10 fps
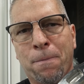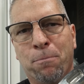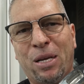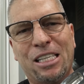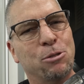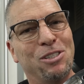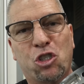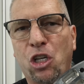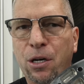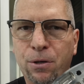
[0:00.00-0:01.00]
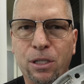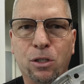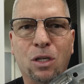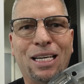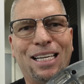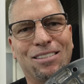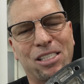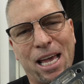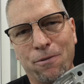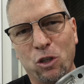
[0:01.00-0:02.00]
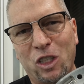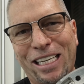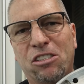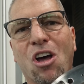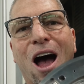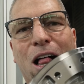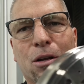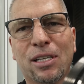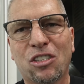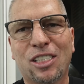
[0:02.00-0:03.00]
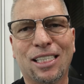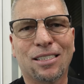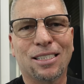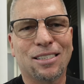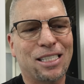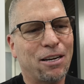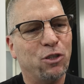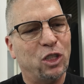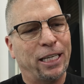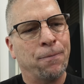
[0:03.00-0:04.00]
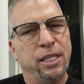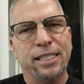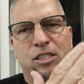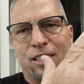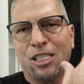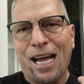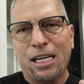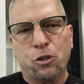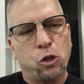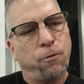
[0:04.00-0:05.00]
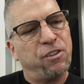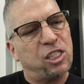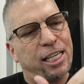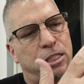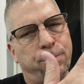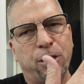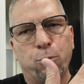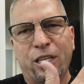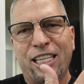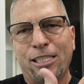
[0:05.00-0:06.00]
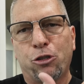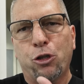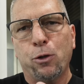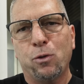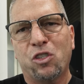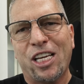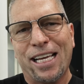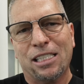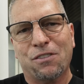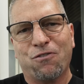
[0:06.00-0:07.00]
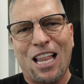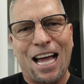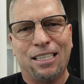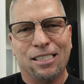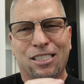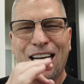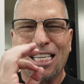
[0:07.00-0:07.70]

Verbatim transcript: Because material is everything. Tolerances is everything. This entire surface has to be within two tenths flatness.